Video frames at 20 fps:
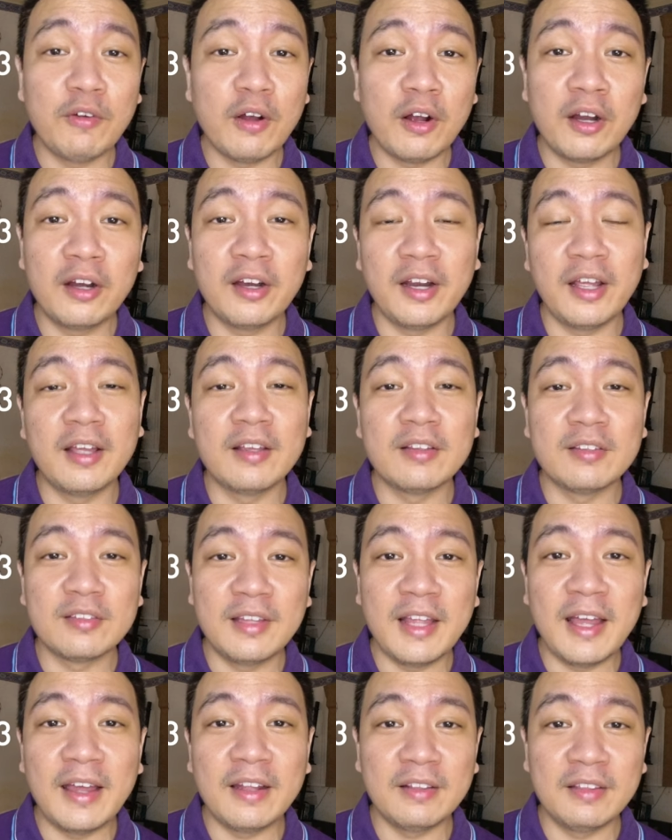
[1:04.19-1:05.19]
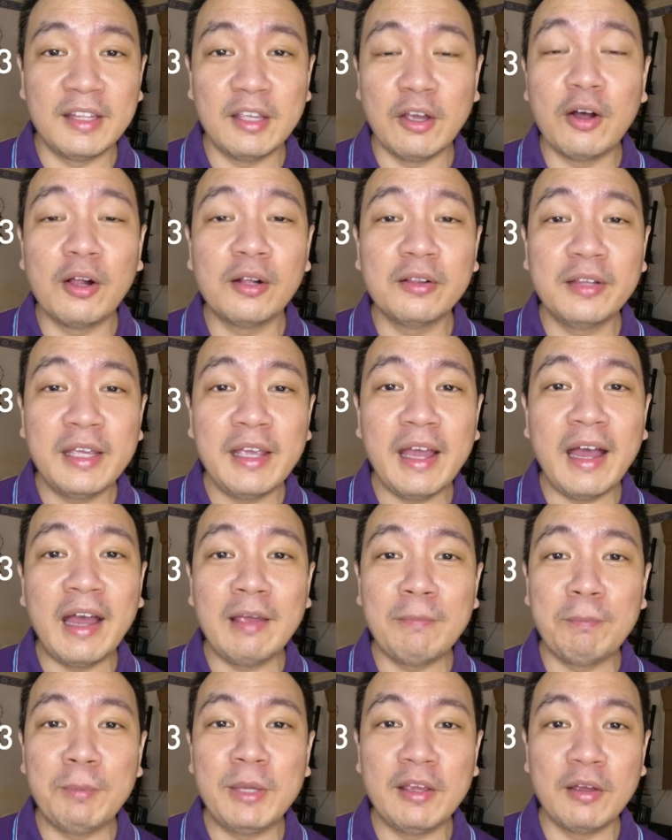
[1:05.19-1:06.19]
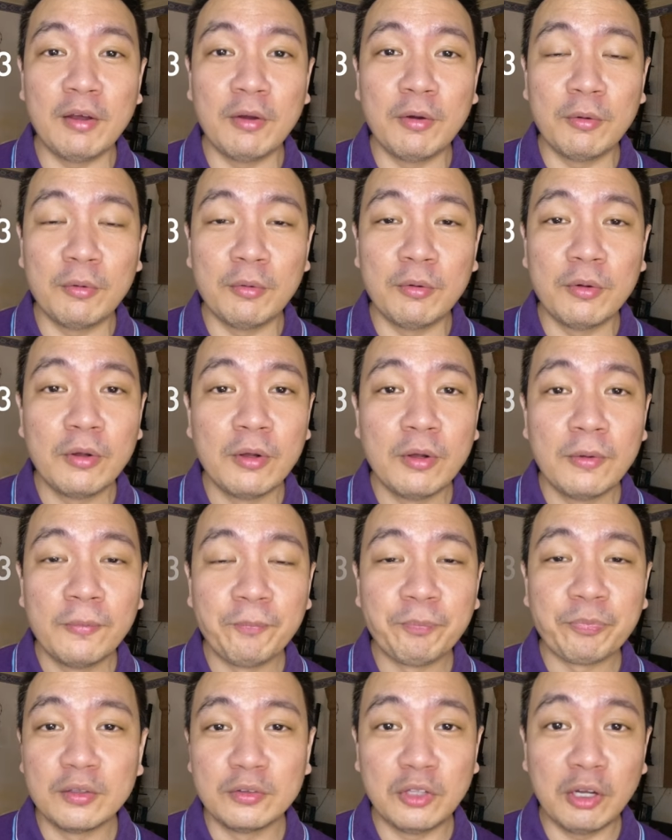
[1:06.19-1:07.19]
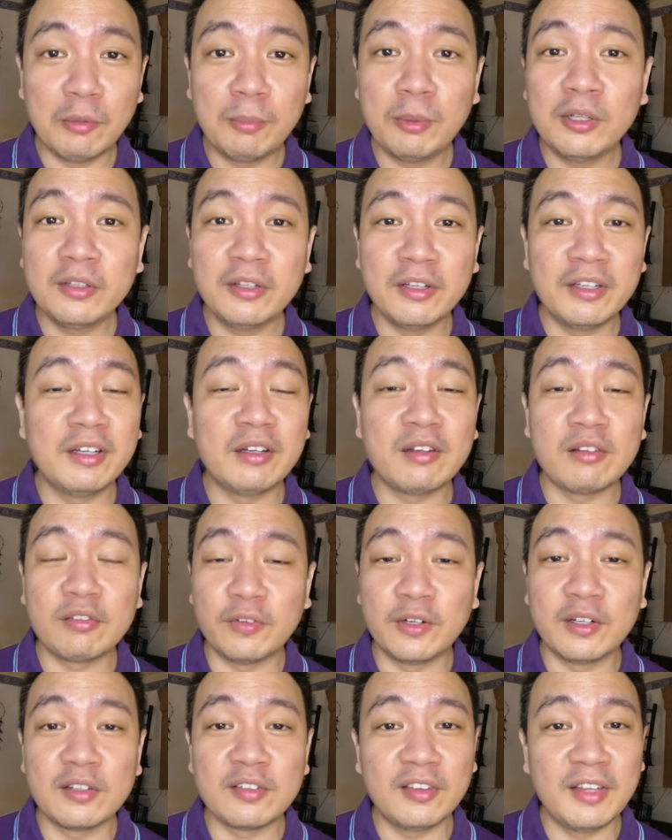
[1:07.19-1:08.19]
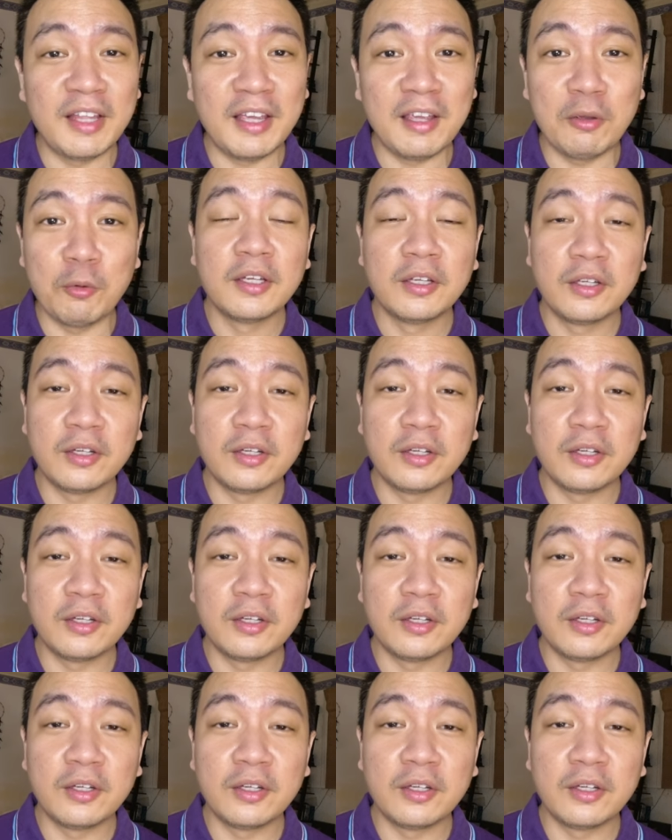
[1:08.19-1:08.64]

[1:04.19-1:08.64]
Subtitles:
far is that the AllDay IPO doubled in its first day,